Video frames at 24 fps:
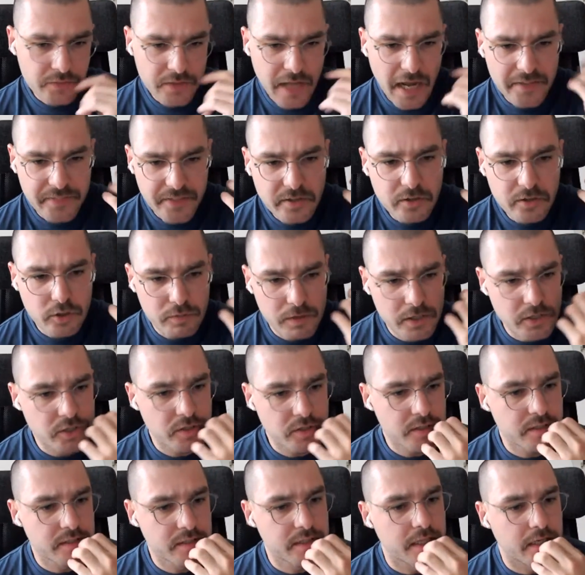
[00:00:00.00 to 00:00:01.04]
think the question
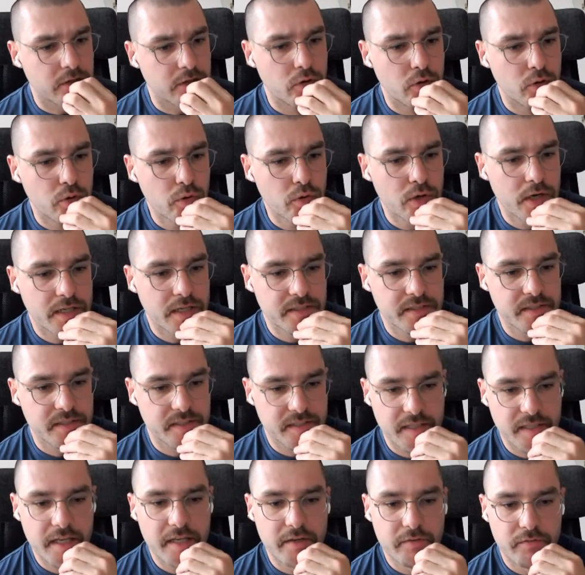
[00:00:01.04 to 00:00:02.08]
is like, who has the
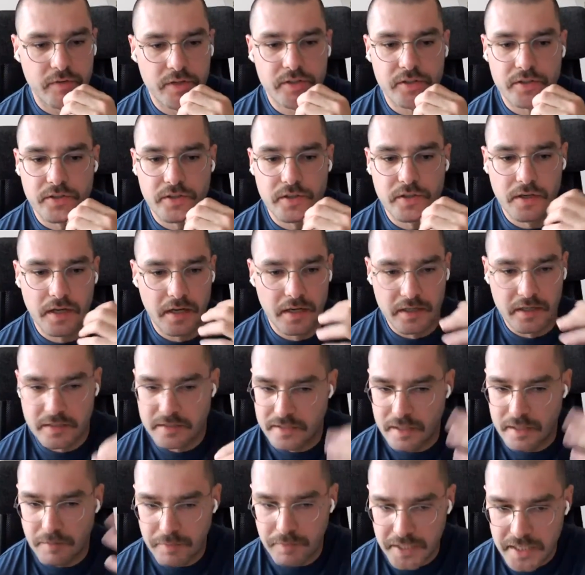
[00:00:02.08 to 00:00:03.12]
say whether
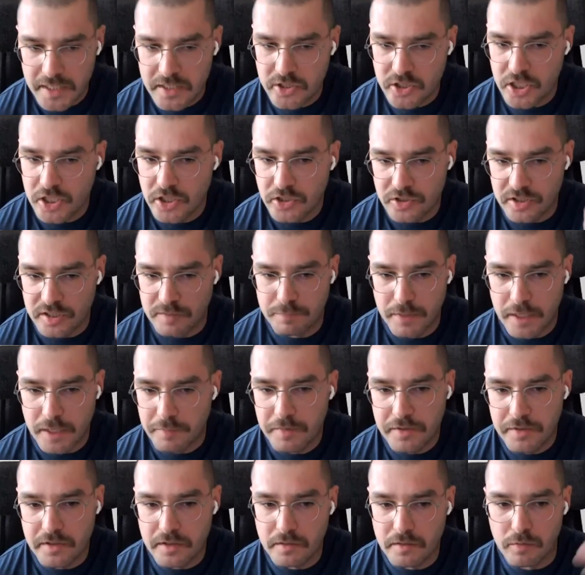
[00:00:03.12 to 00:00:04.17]
some exchange is
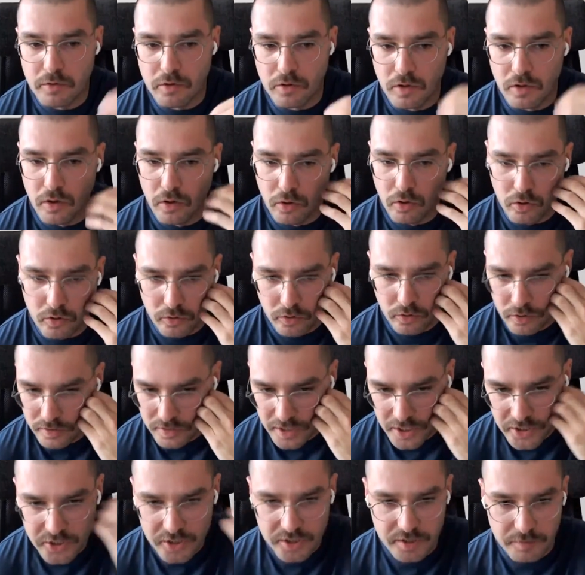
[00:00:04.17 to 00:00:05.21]
permissible or
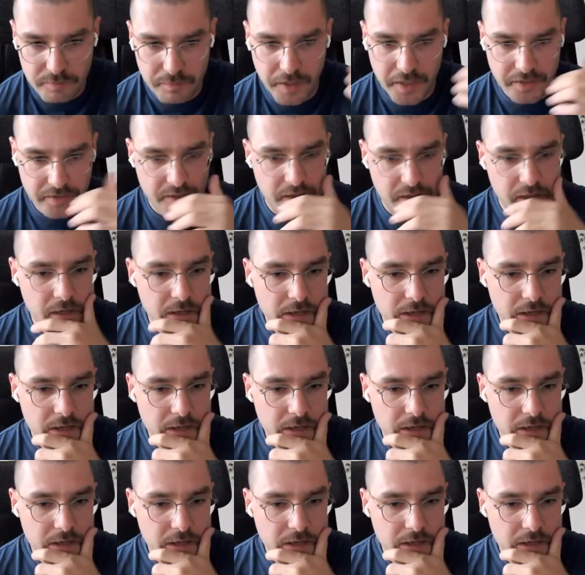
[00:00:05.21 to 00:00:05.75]
legitimate?